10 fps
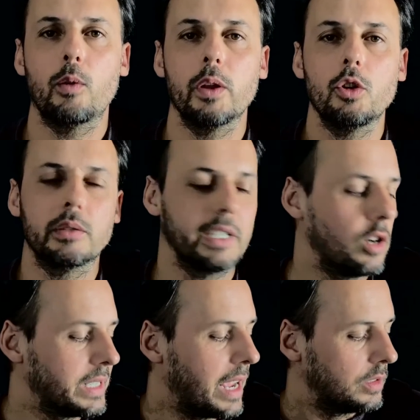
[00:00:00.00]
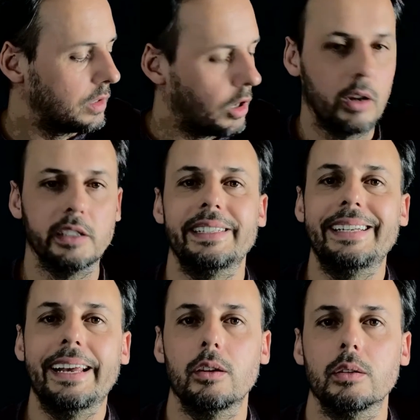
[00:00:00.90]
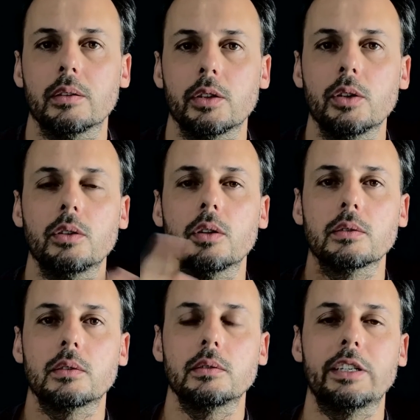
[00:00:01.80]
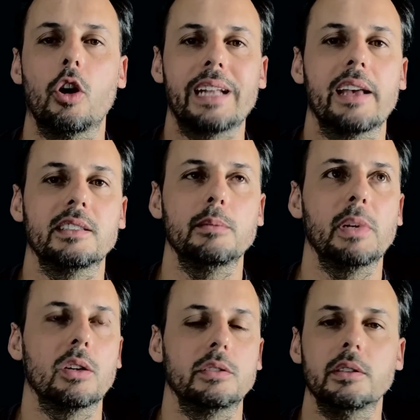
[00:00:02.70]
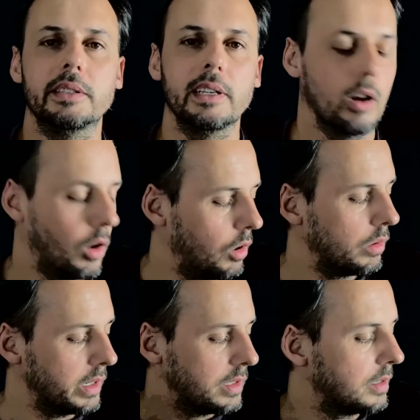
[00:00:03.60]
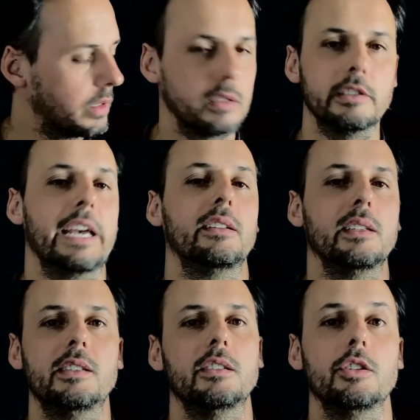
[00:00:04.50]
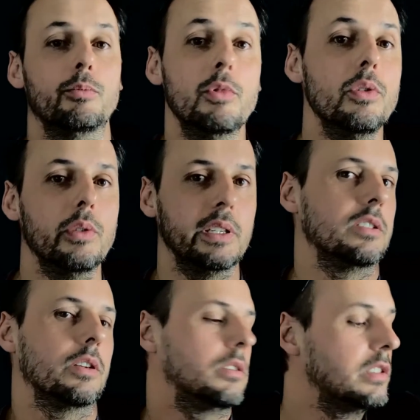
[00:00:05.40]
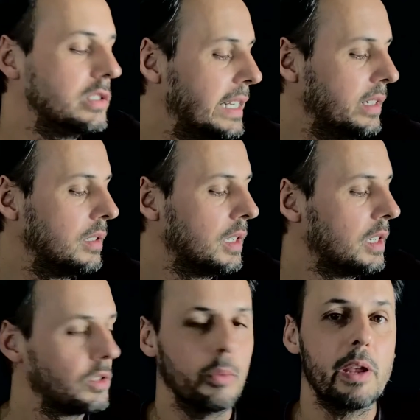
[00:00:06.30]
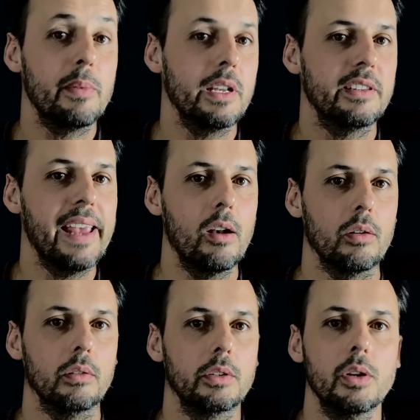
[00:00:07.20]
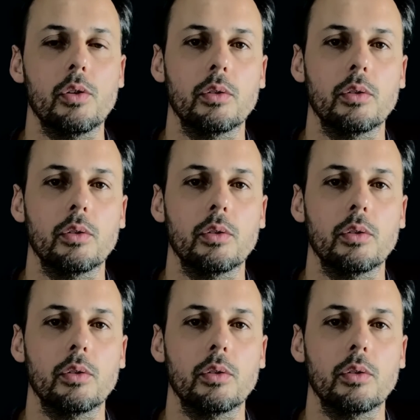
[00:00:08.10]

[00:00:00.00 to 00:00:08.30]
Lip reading: when you recognize the color yellow, you don't recognize it because you think, oh, it's not red, it's not blue, it's not green, so maybe it's yellow. No,